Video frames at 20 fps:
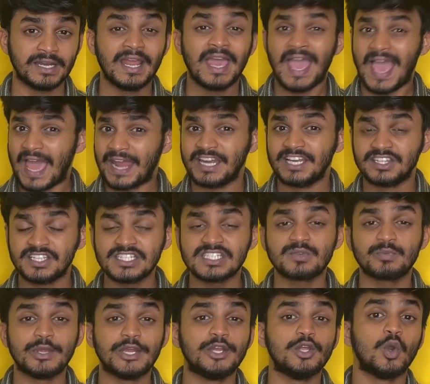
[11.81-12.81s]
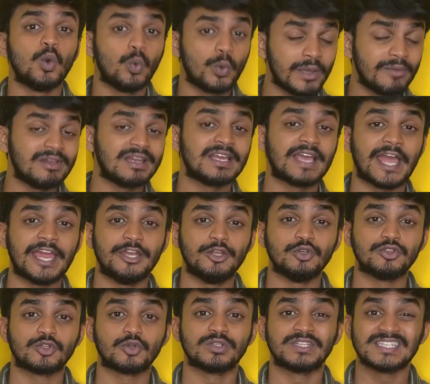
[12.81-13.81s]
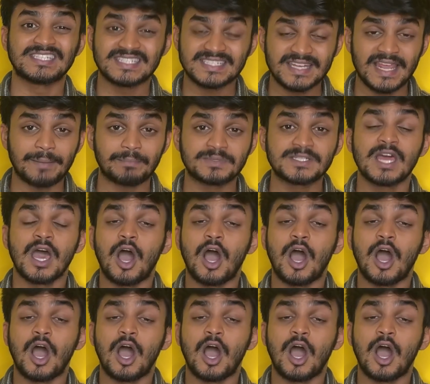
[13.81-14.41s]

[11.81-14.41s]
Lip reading: and in this video, we will guide you through the steps